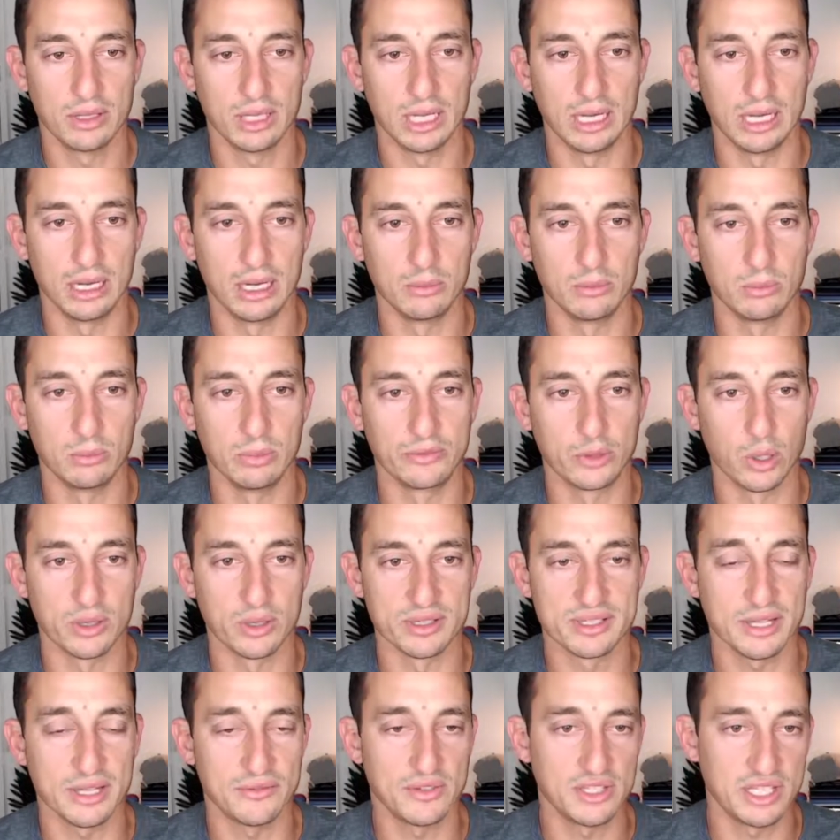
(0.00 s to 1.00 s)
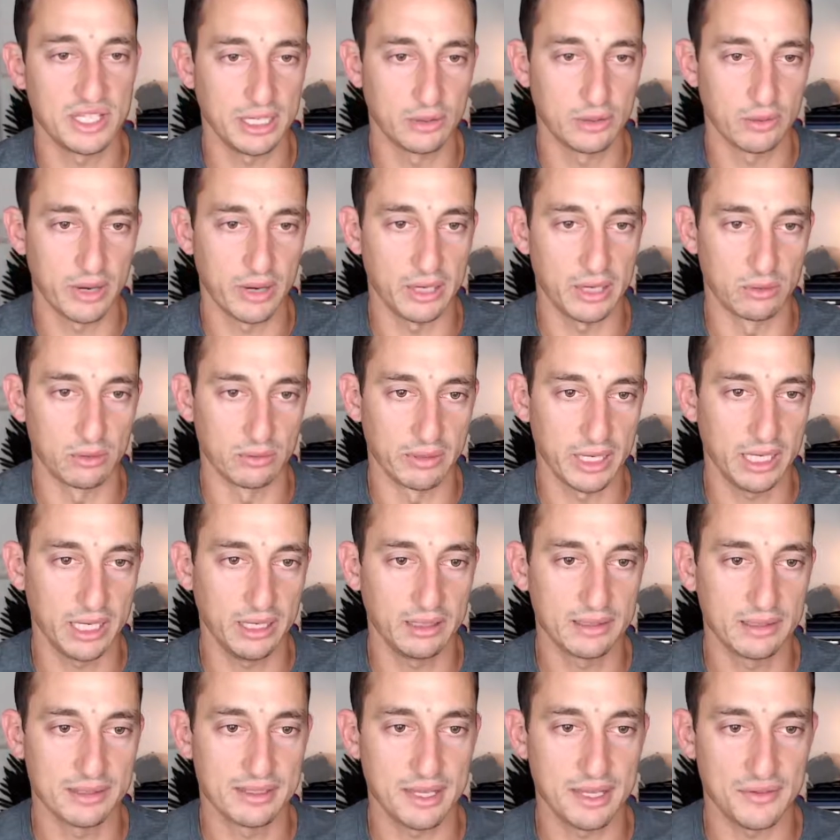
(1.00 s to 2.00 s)
we've got 17 grand already.
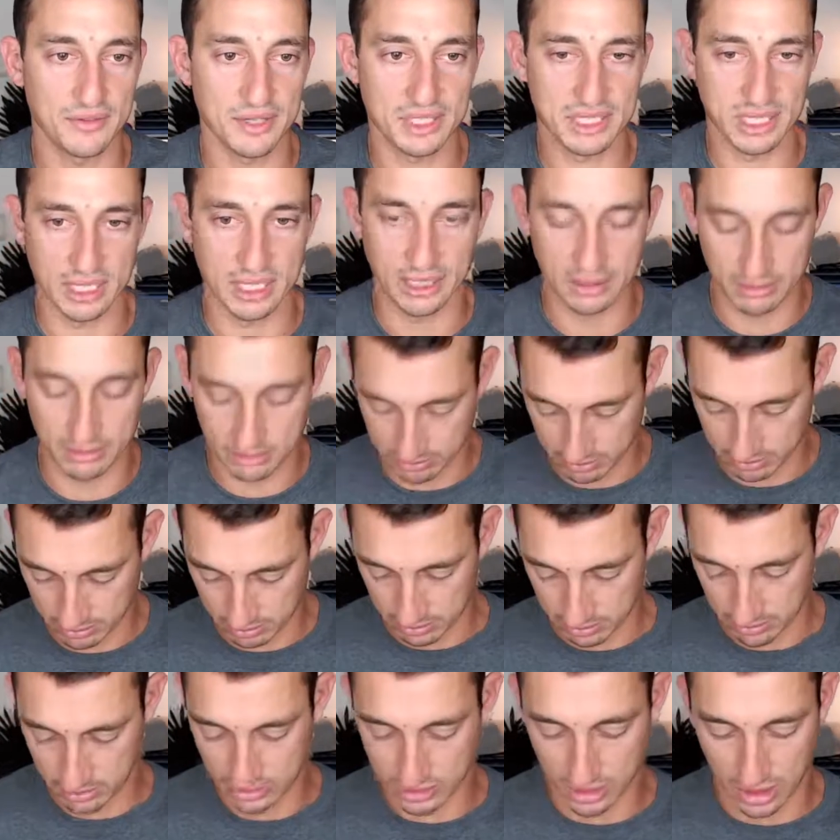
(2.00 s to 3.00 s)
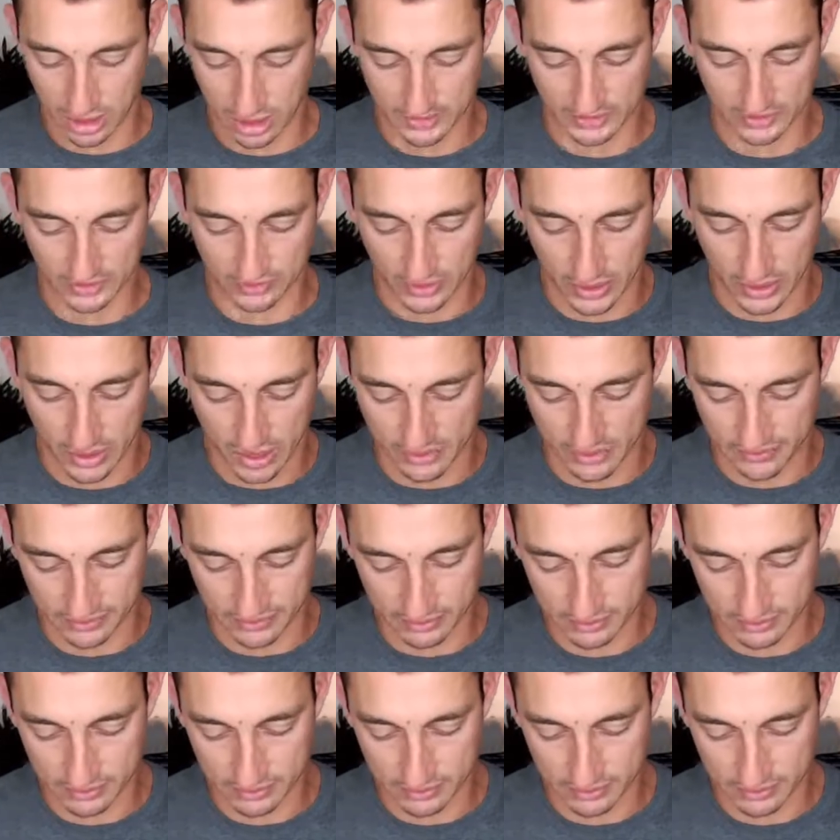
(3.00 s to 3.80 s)
17 times 5.